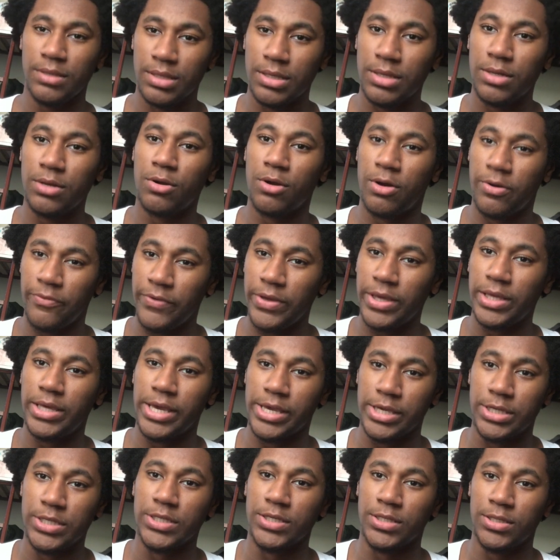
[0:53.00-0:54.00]
gonna go on
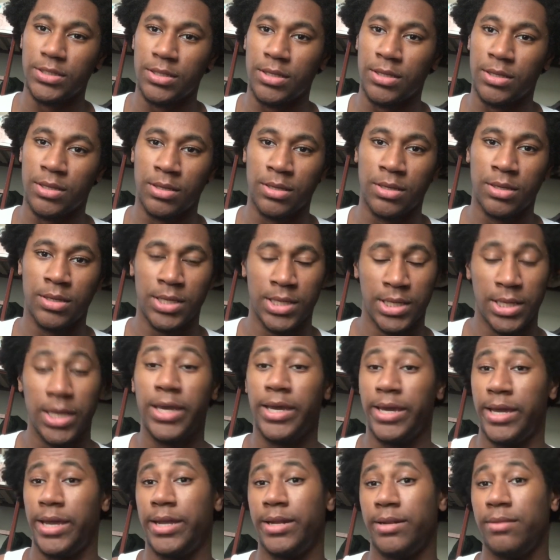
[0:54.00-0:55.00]
vacation,
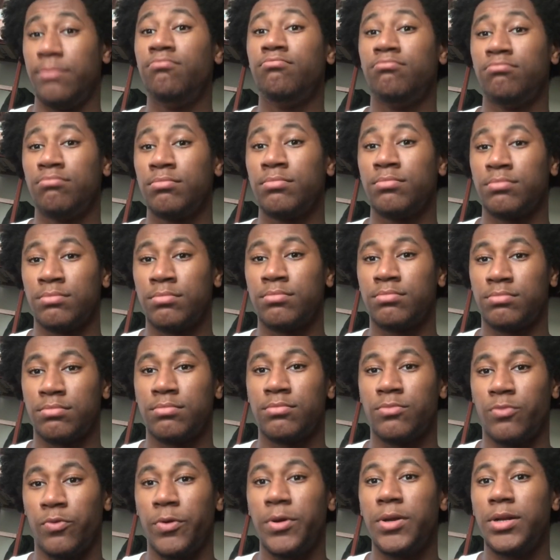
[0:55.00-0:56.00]
and
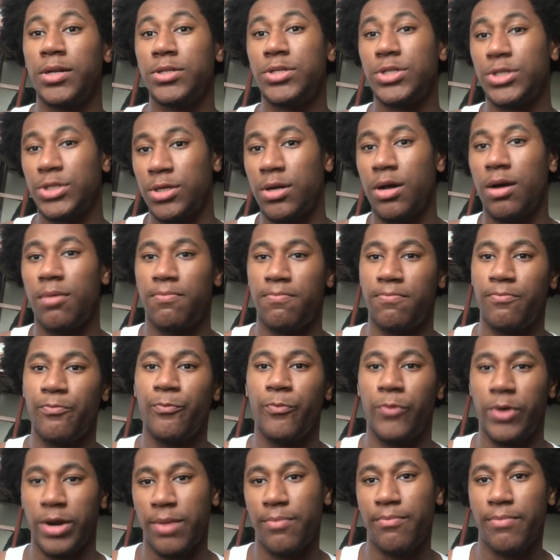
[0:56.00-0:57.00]
we're gonna turn
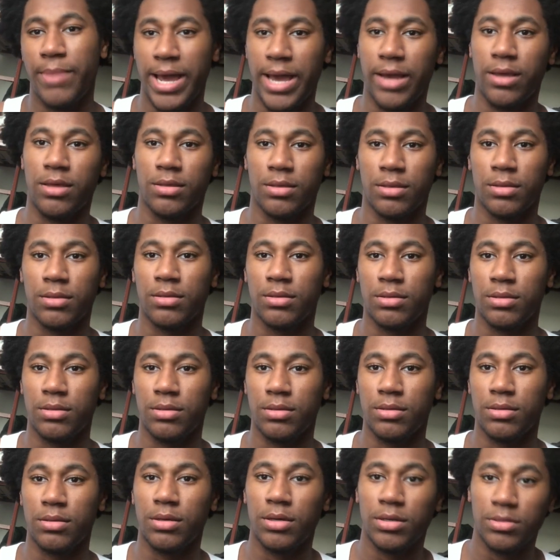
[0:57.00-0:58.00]
up when I'm back.
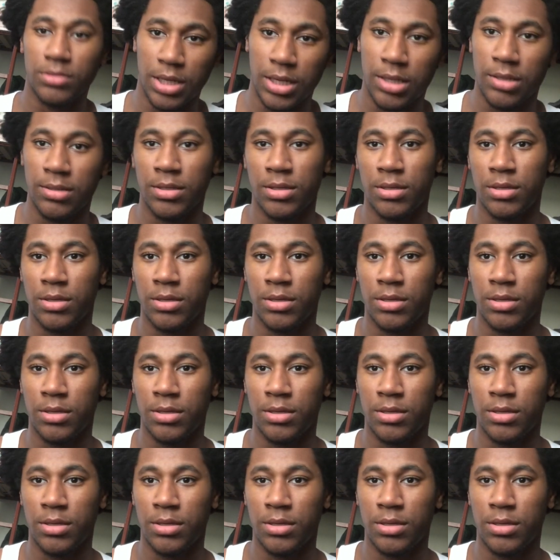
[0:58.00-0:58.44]
All right.